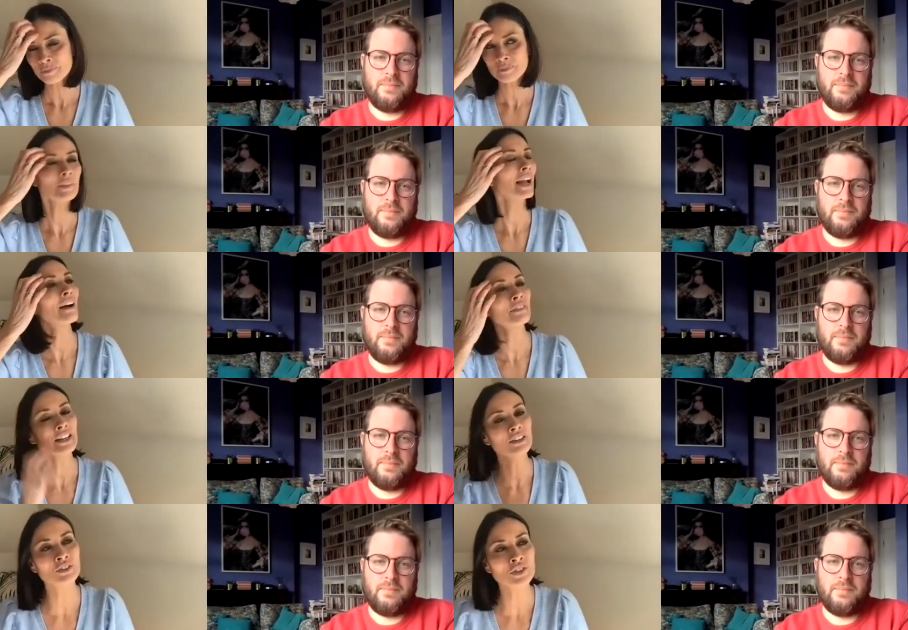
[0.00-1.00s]
Speaker 1: having
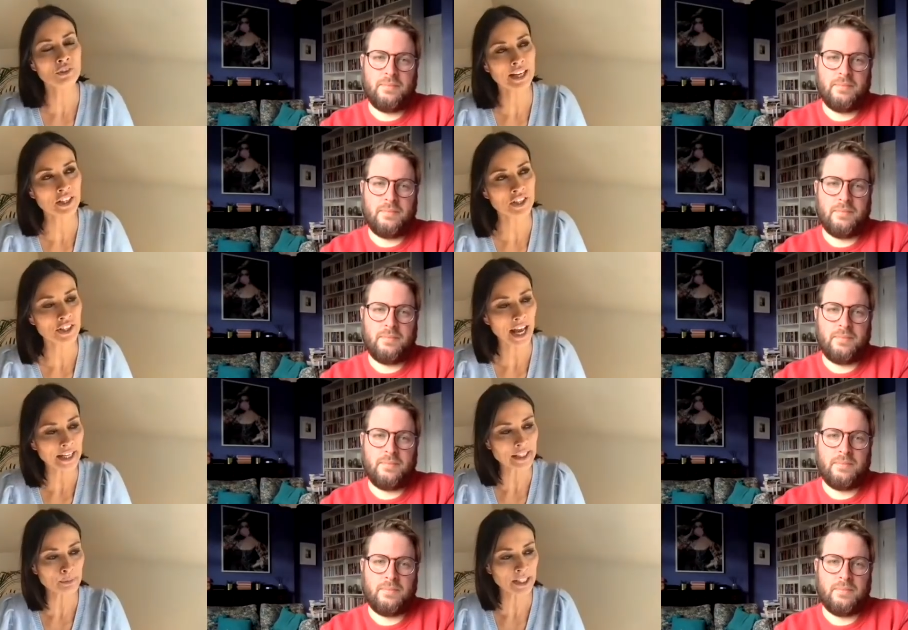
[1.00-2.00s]
underage sex, but
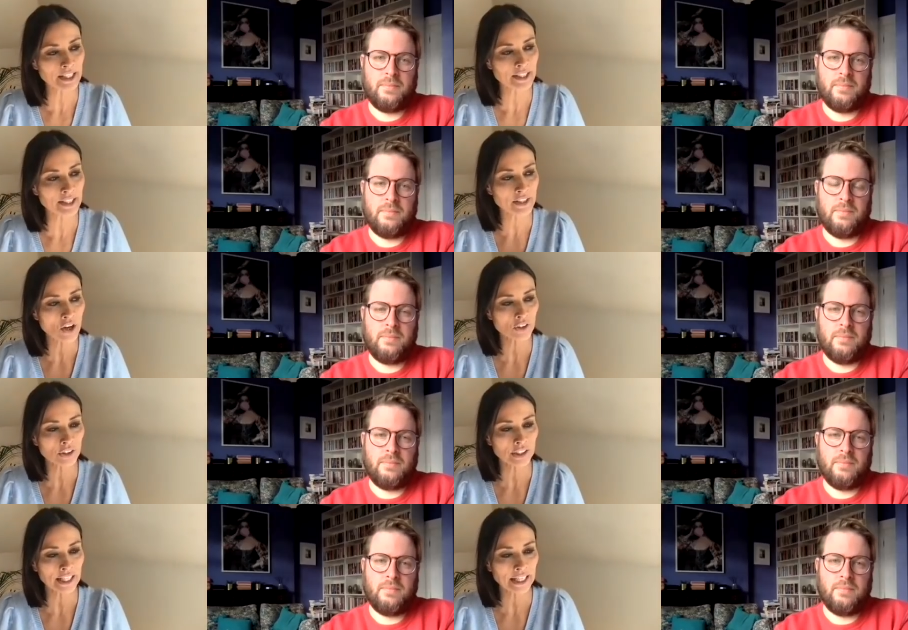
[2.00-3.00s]
it
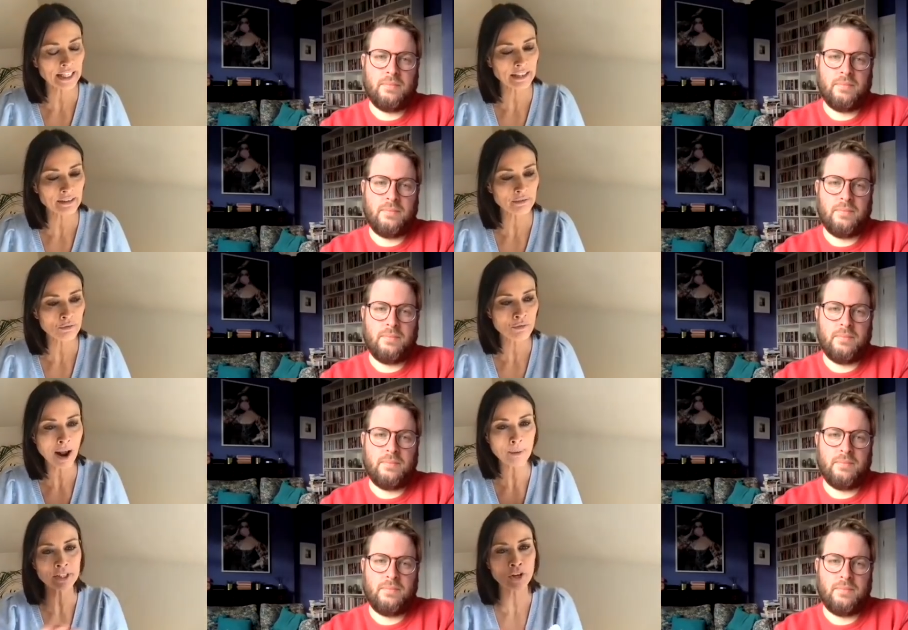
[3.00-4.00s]
certainly wraps
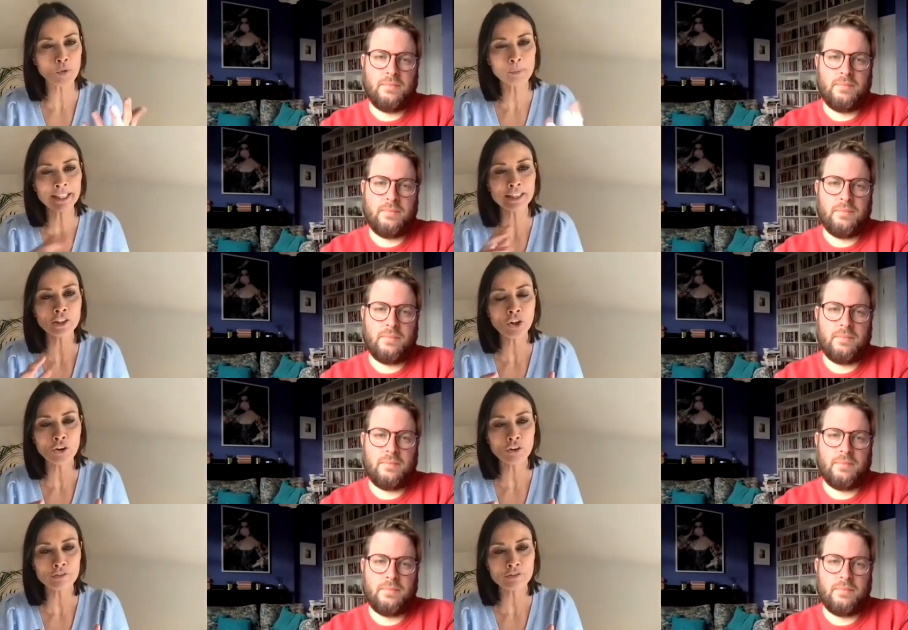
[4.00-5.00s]
it up in love.
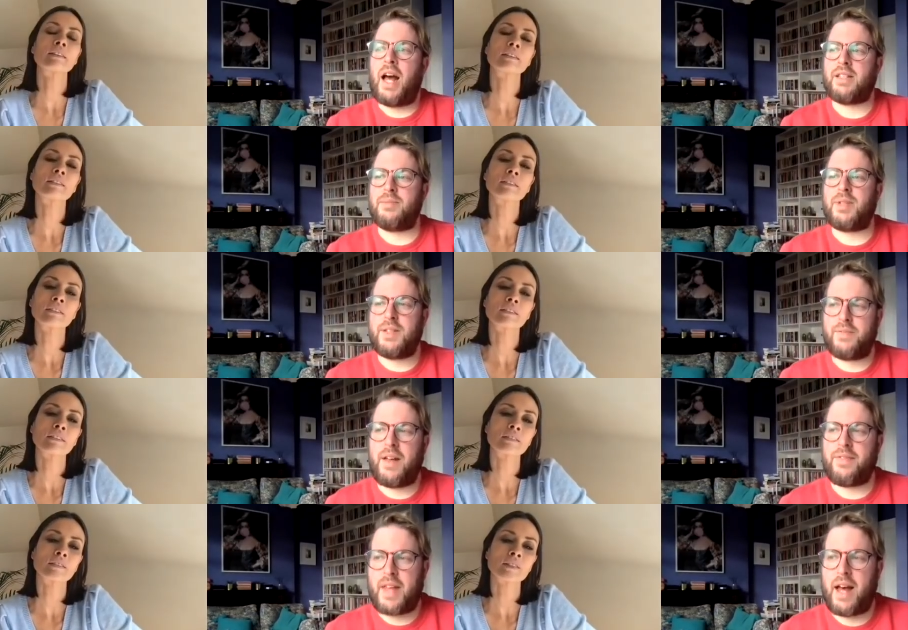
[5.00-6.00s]
Speaker 2: I sometimes found
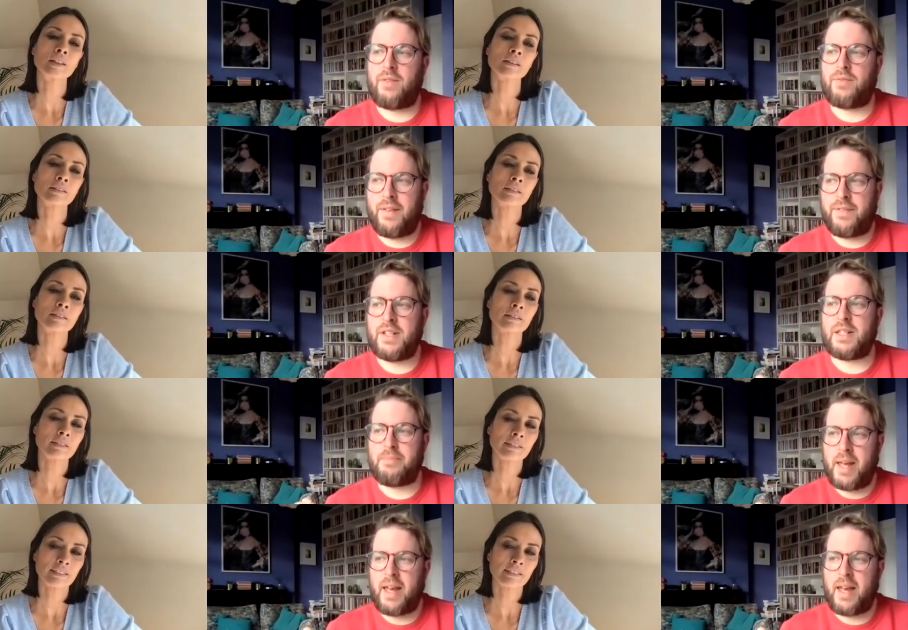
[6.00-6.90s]
that reference a bit